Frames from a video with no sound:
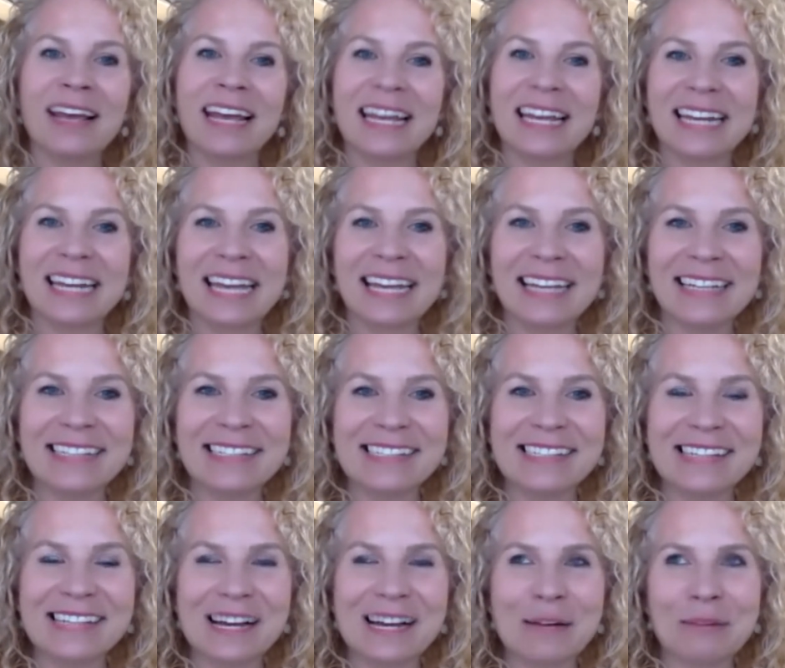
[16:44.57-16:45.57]
in his
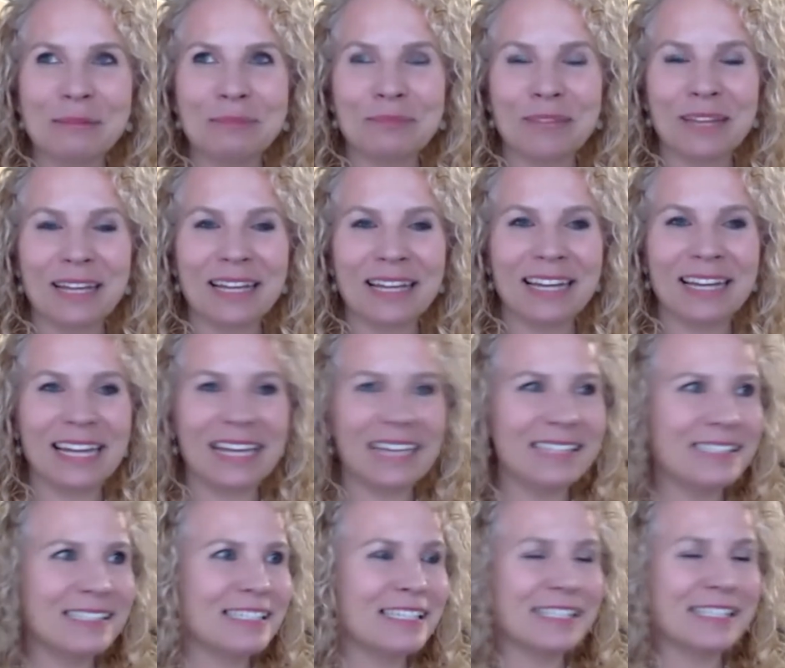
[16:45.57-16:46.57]
um, in
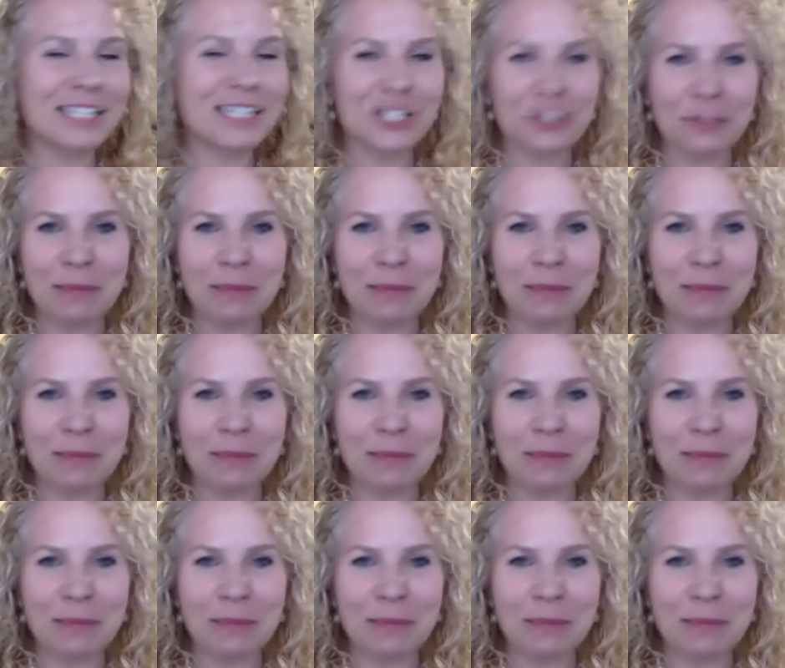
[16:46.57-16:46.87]
his decision